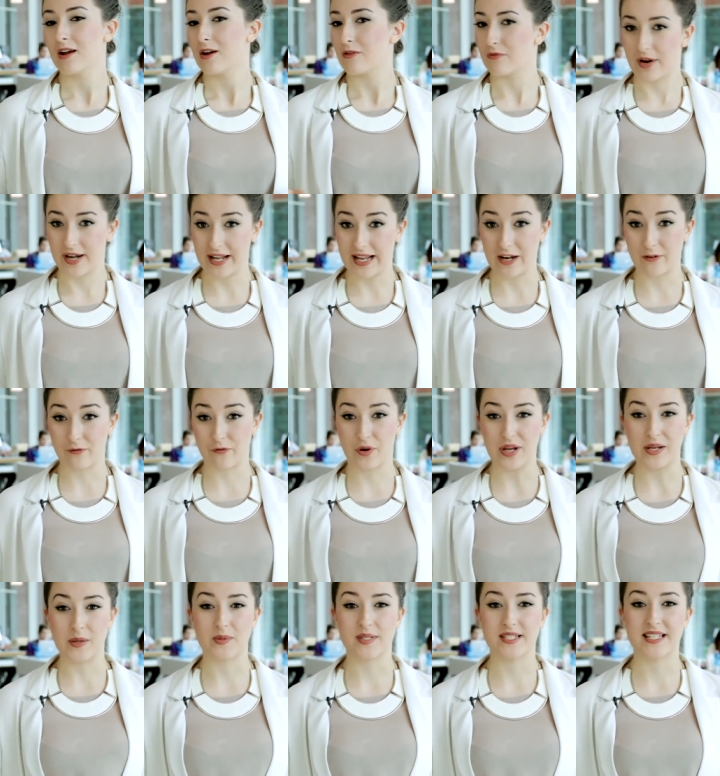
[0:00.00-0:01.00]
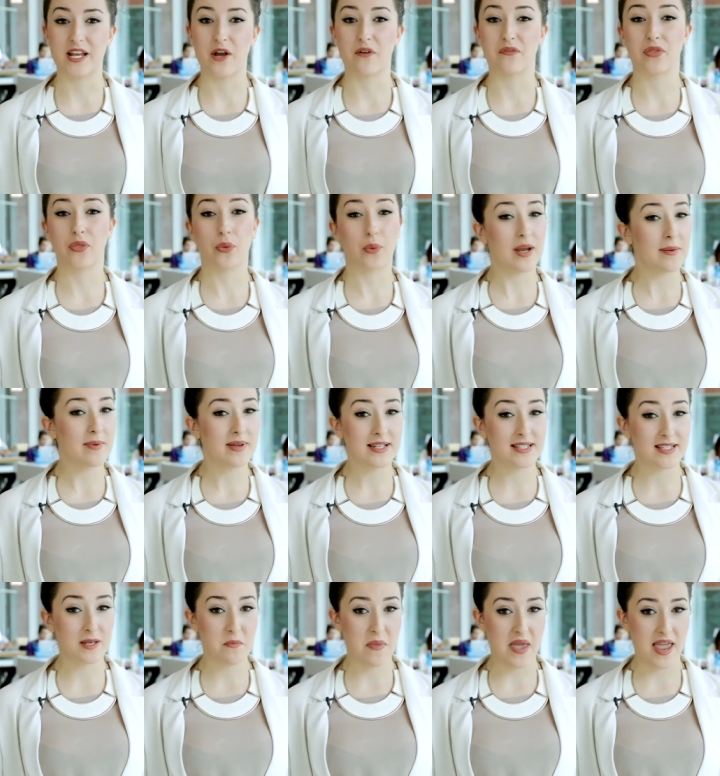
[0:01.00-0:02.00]
Running at a frequency of three
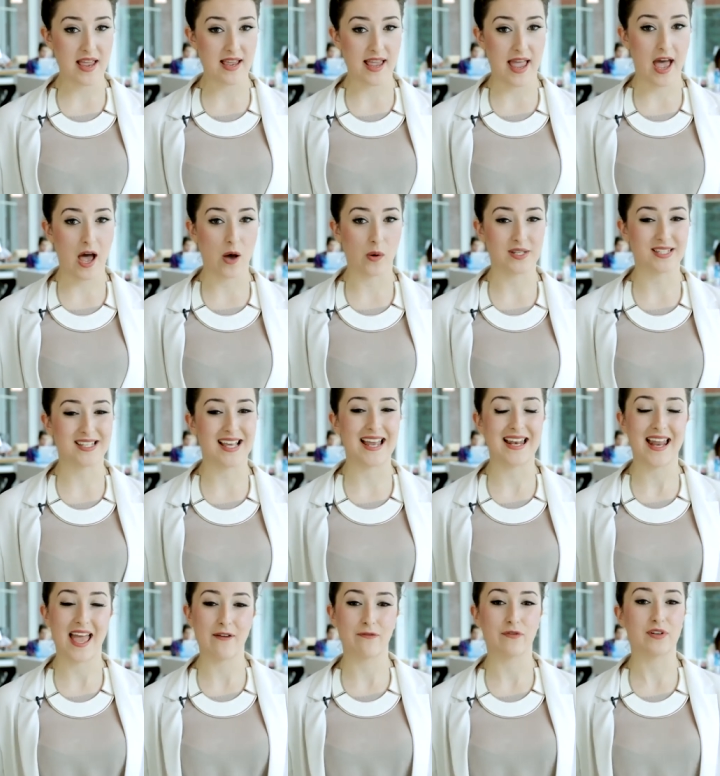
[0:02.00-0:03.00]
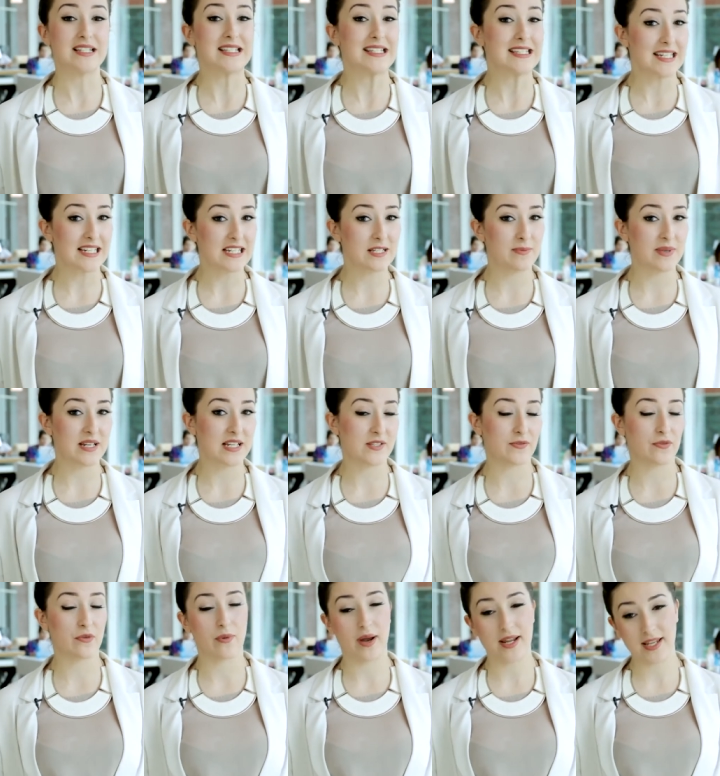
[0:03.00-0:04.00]
minutes in peak hours and every six minutes
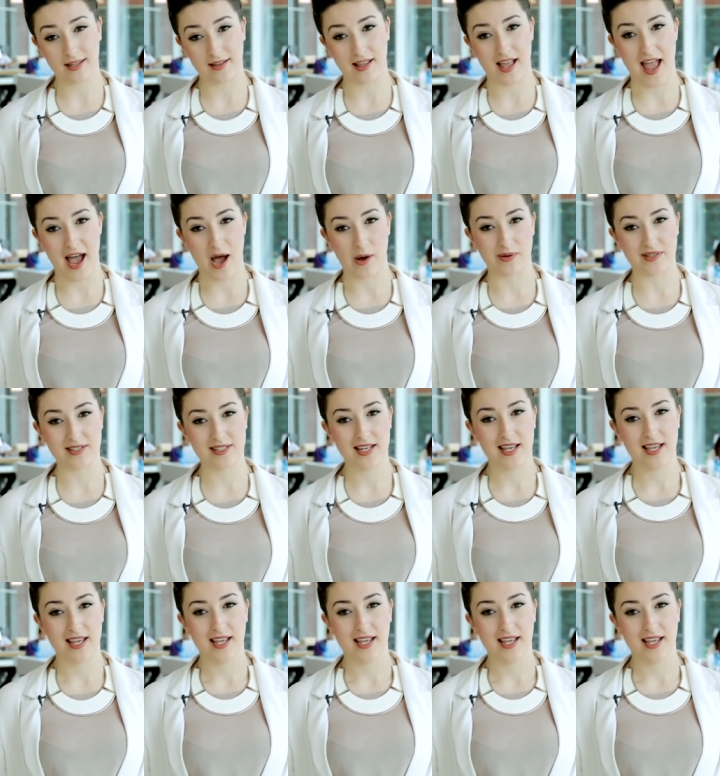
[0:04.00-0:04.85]
for regular hours,